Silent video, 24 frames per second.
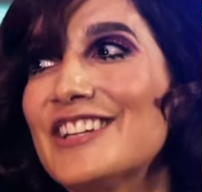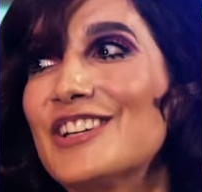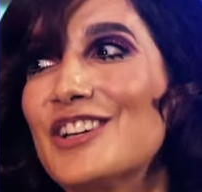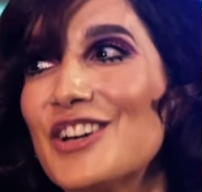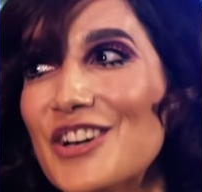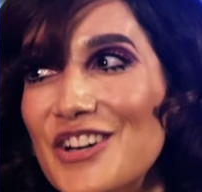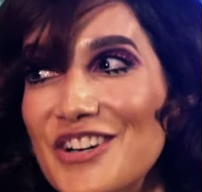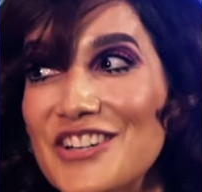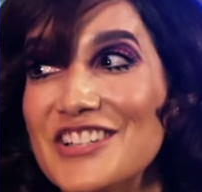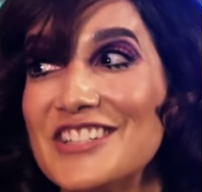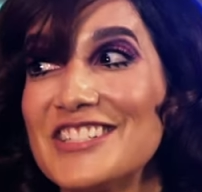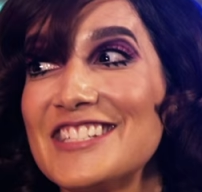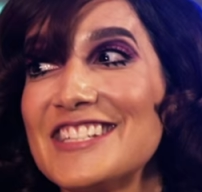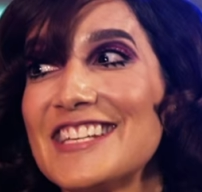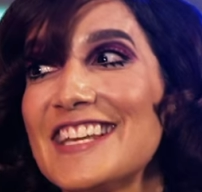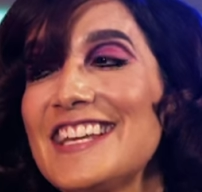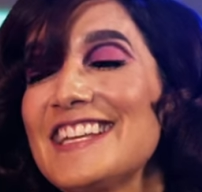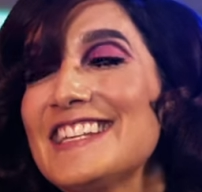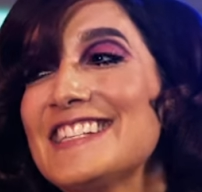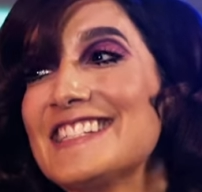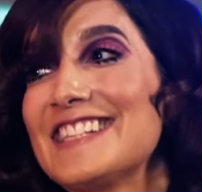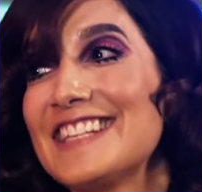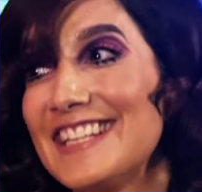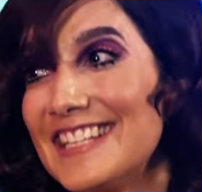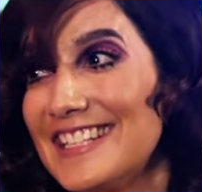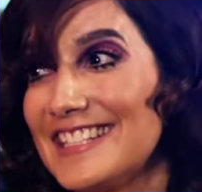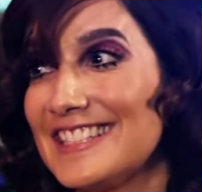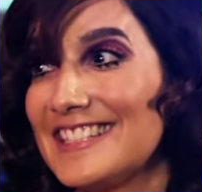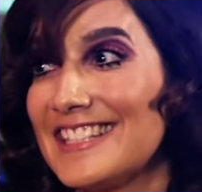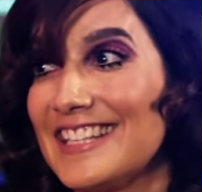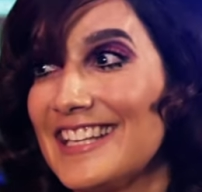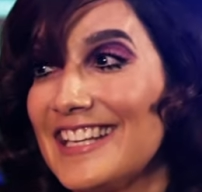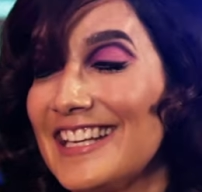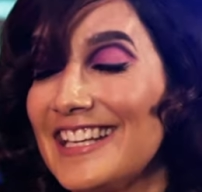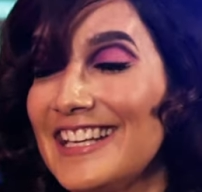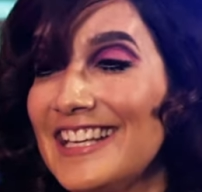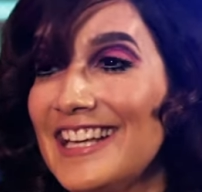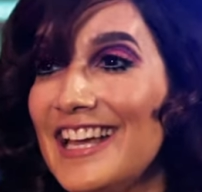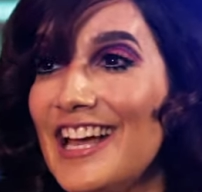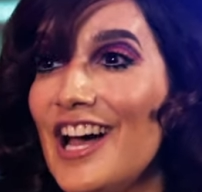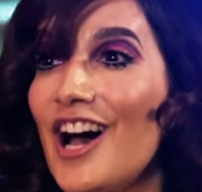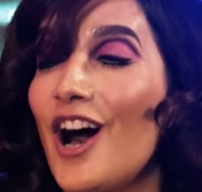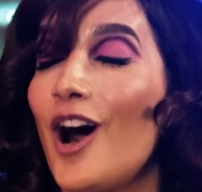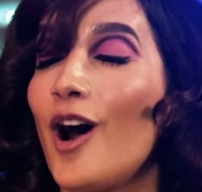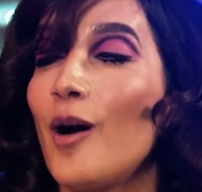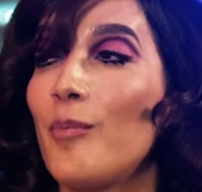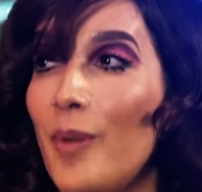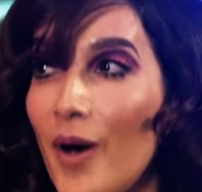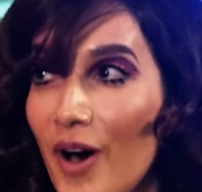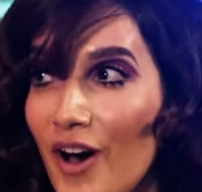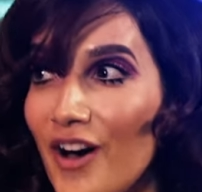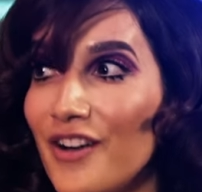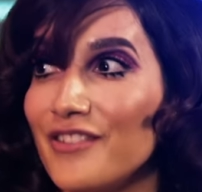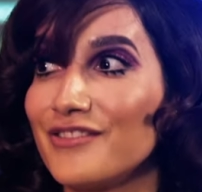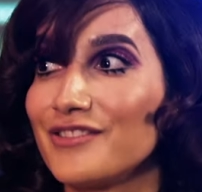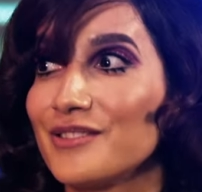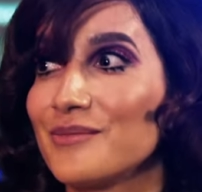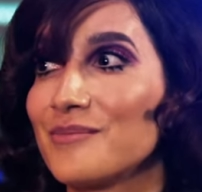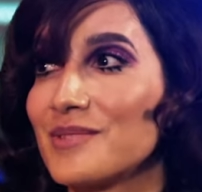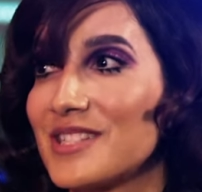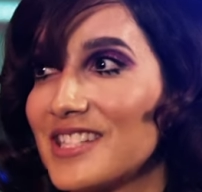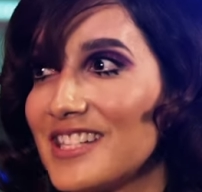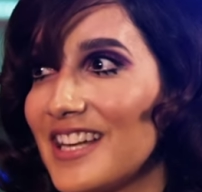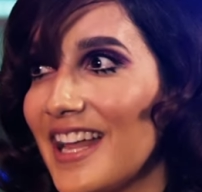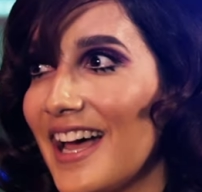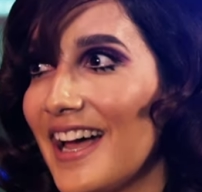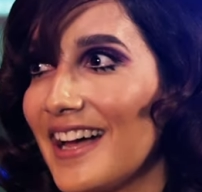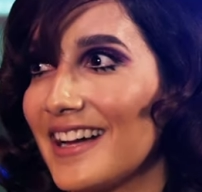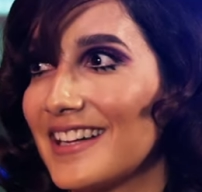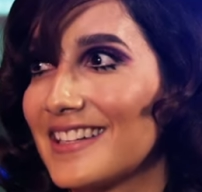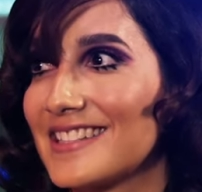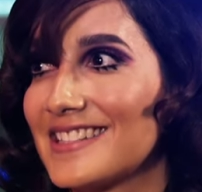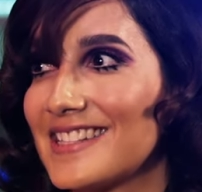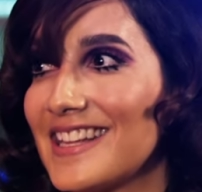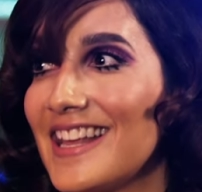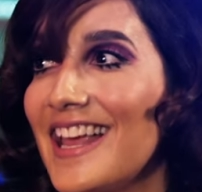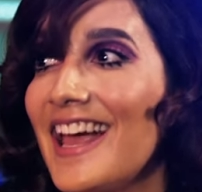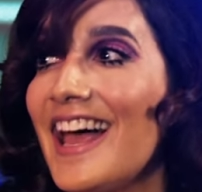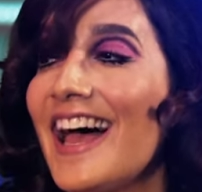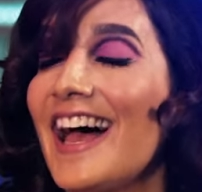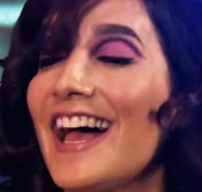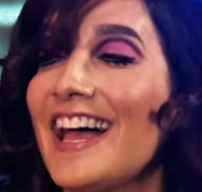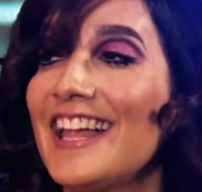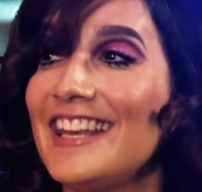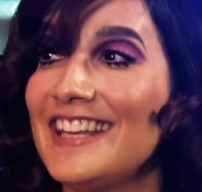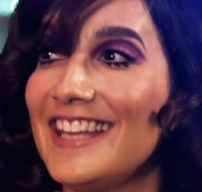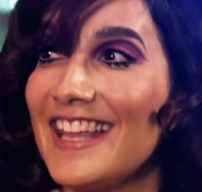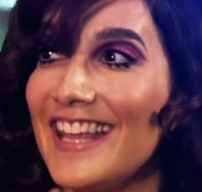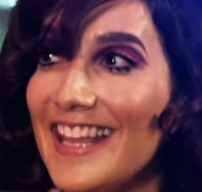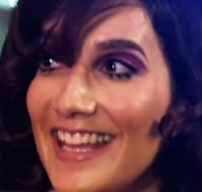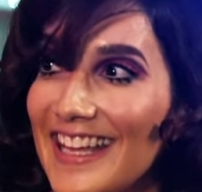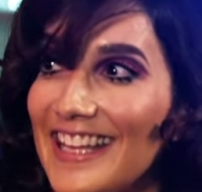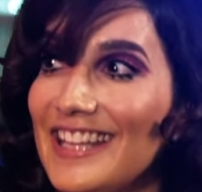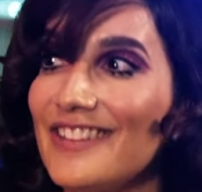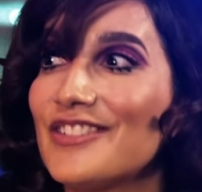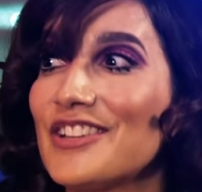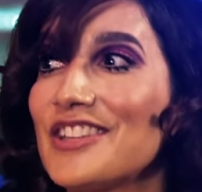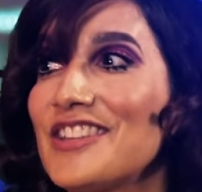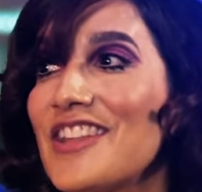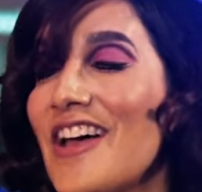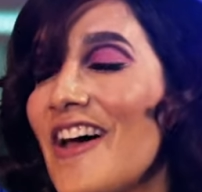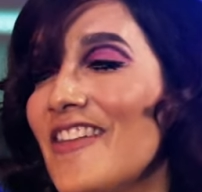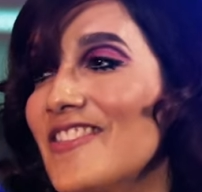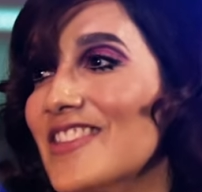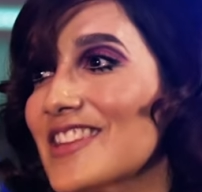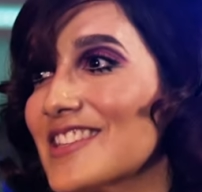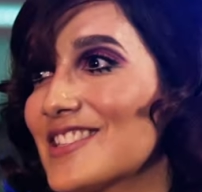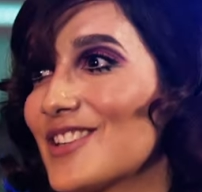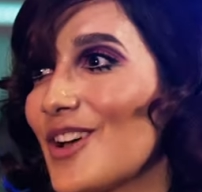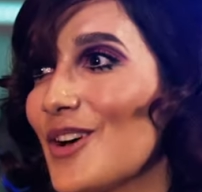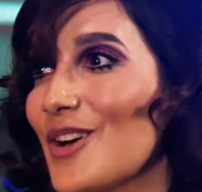good is easy apart from snacks. Yeah. Yeah. And even then, there's